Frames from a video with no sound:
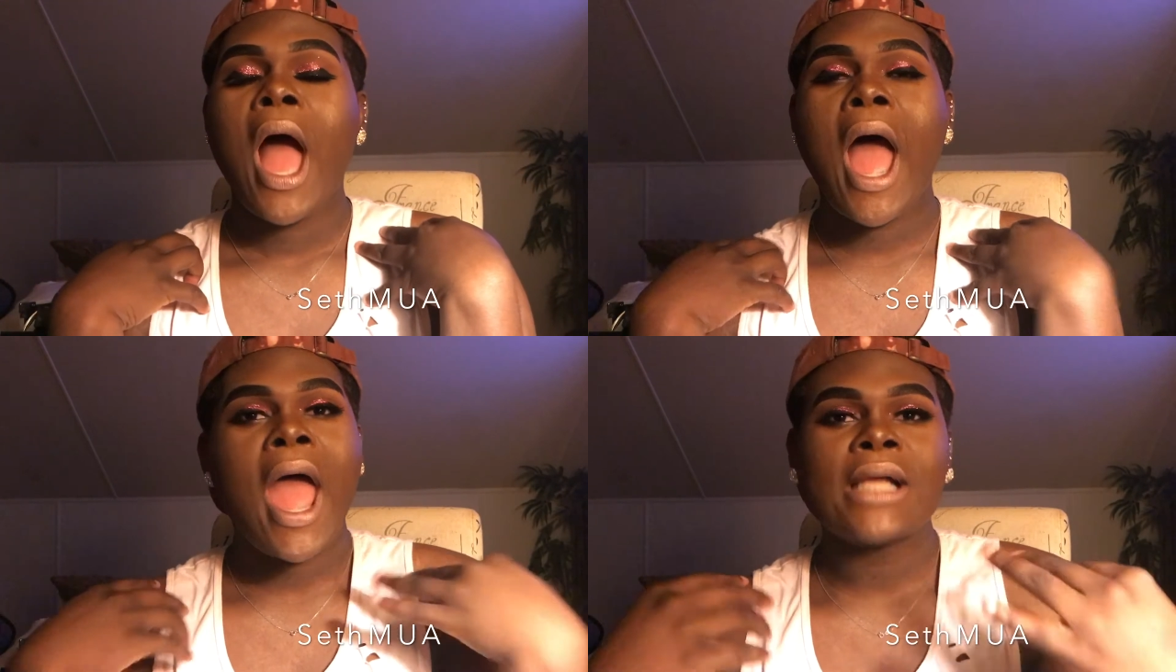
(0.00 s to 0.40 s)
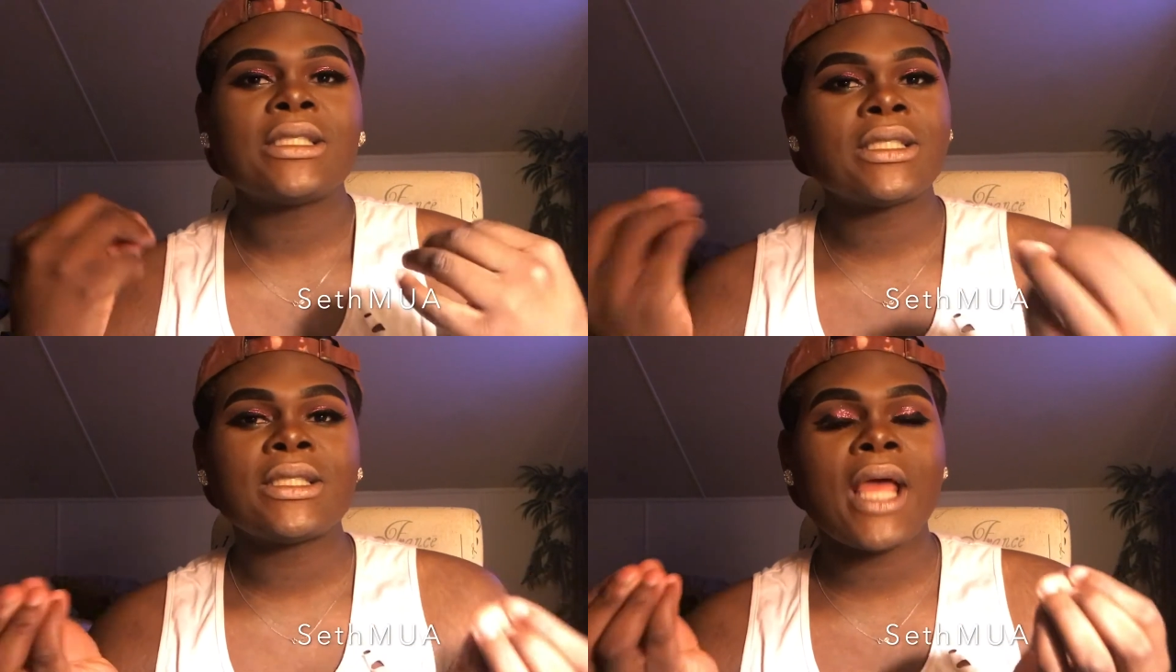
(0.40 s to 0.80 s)
I had
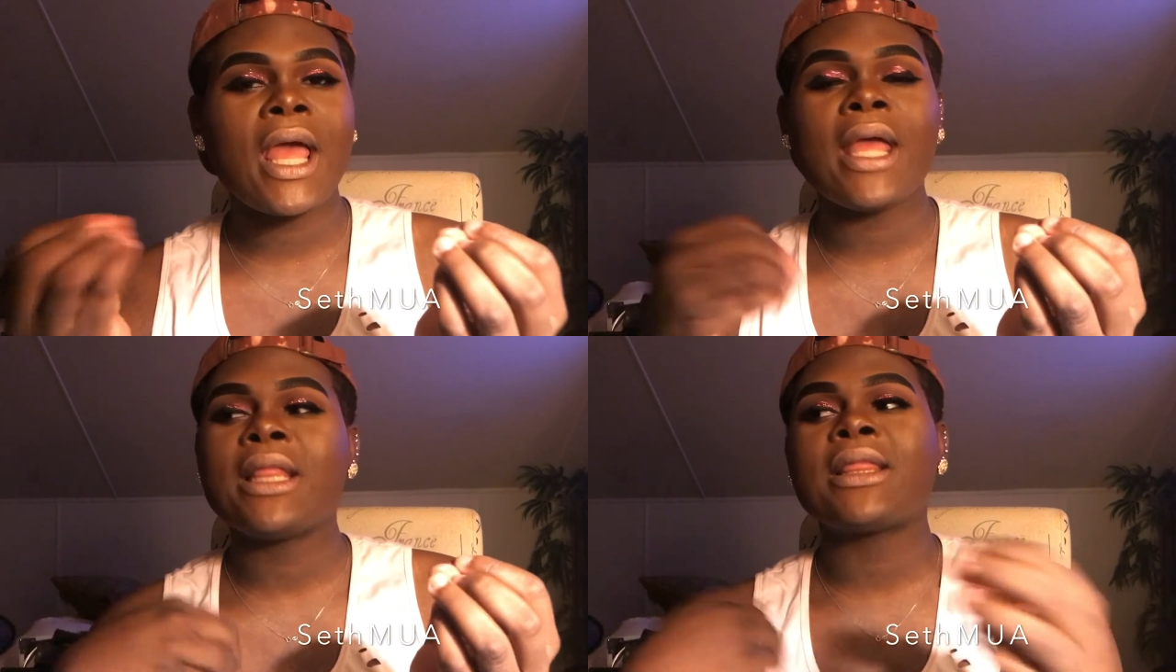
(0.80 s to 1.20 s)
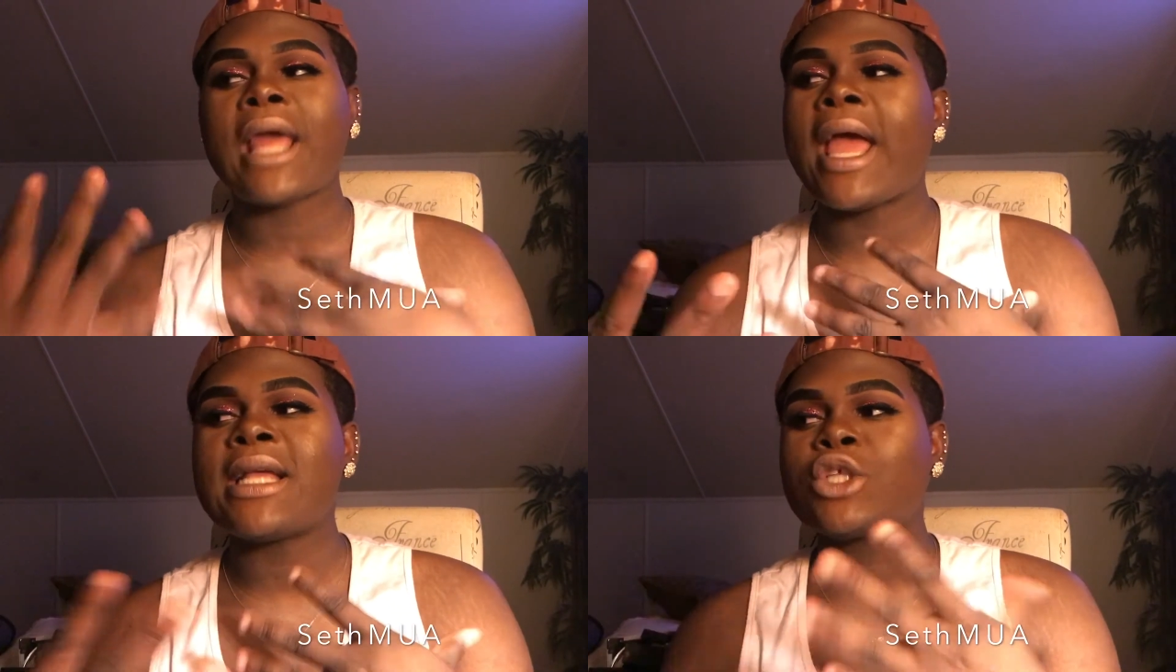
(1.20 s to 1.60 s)
the same
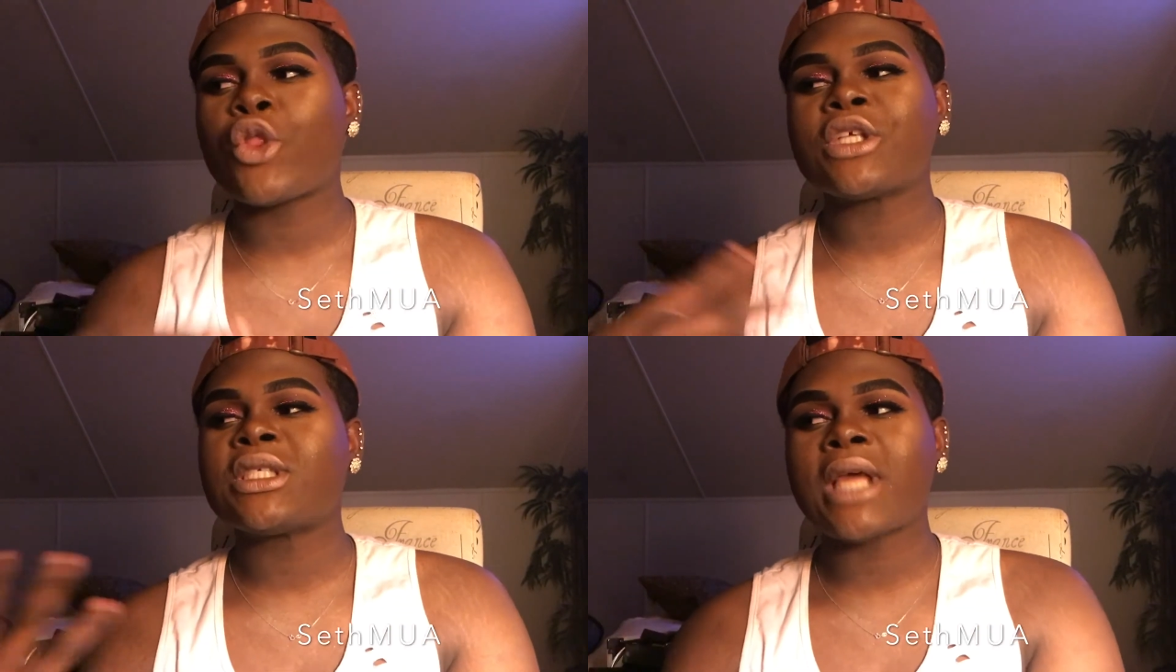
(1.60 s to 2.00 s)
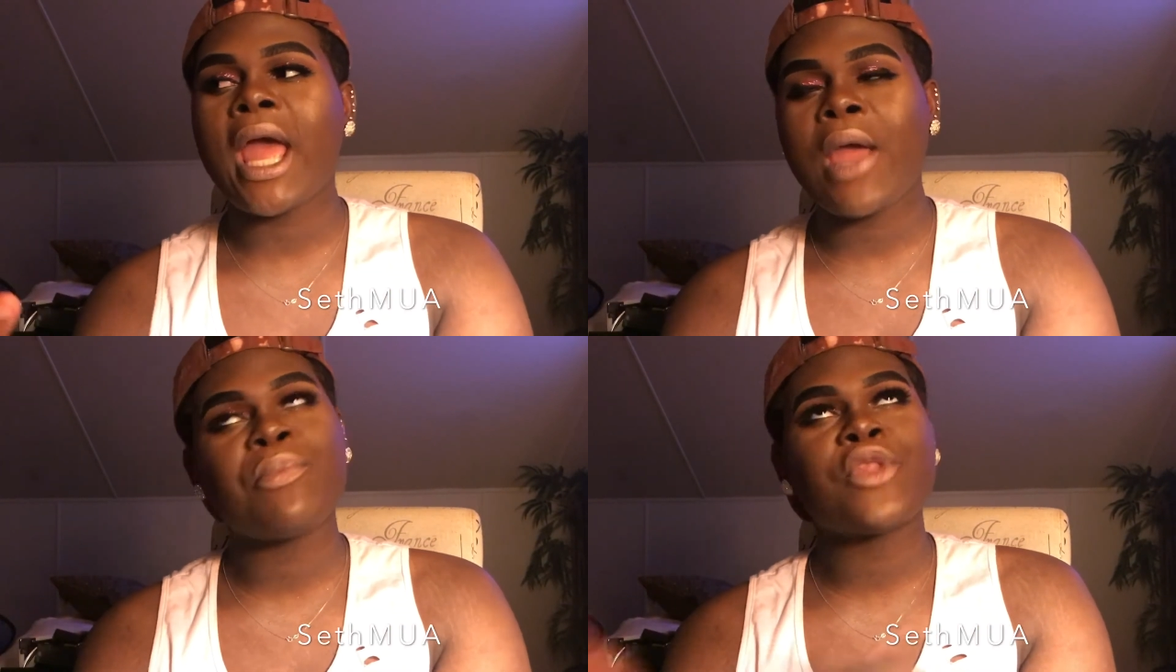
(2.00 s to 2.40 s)
things or the
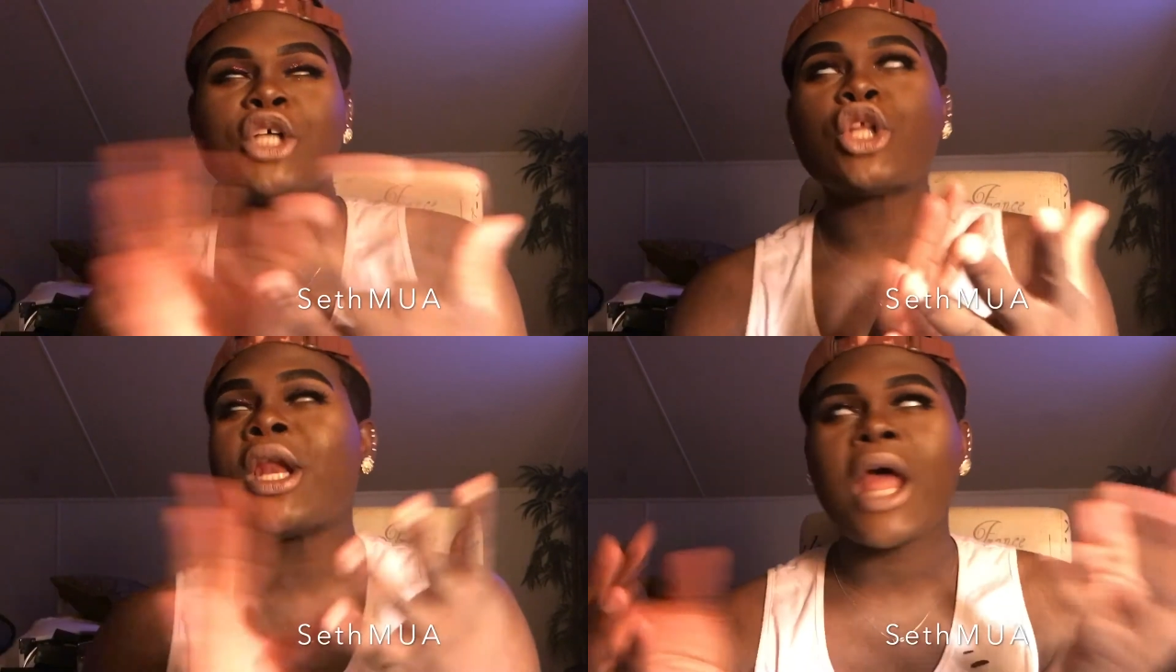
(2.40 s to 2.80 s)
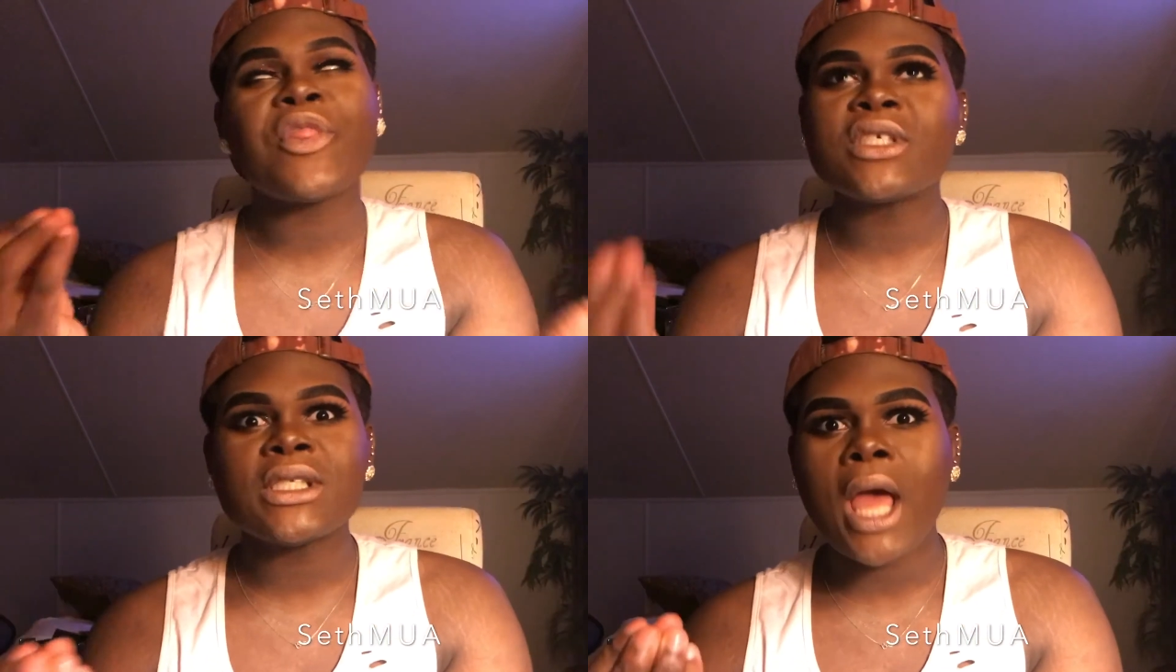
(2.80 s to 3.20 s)
same things or
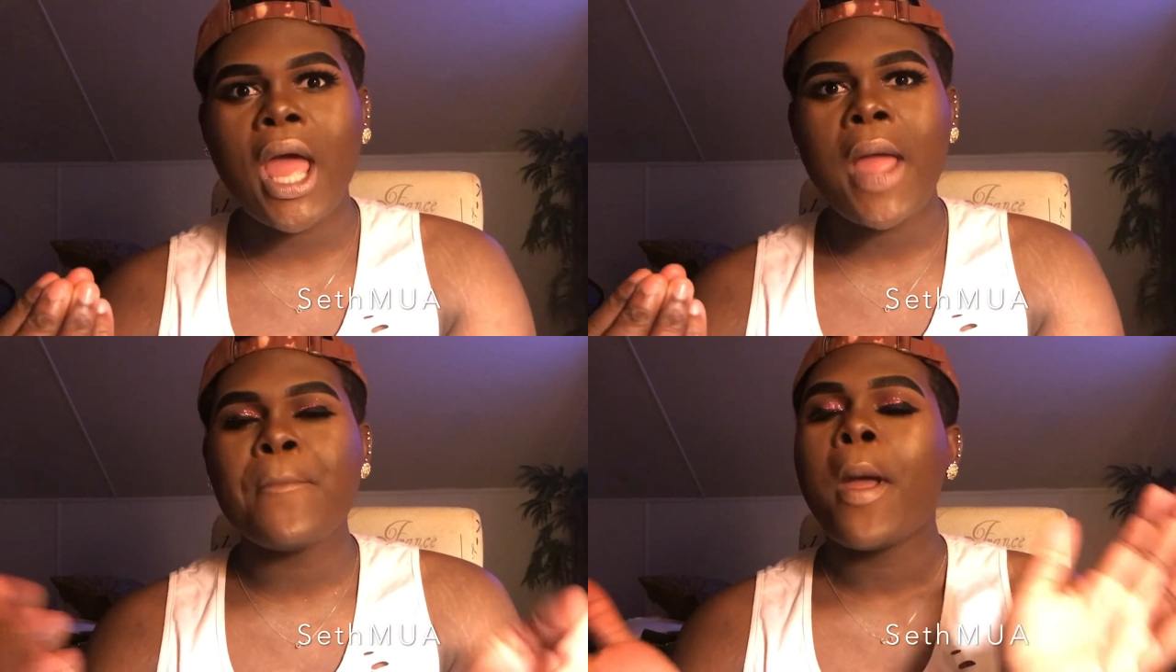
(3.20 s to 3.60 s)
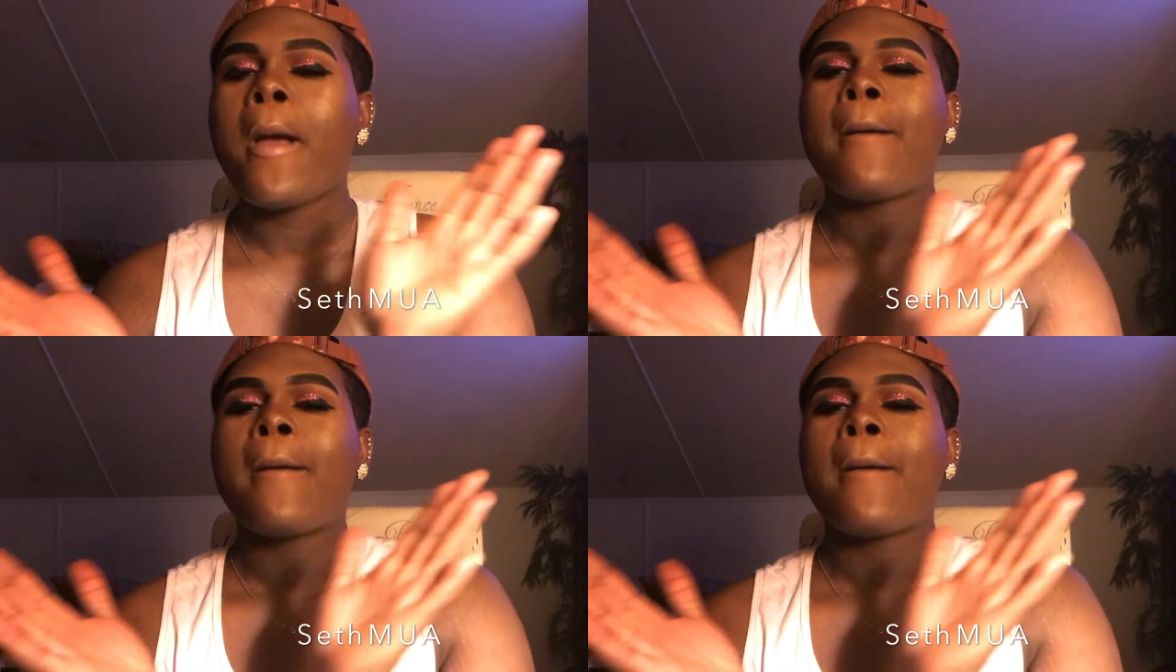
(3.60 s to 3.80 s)
not the same.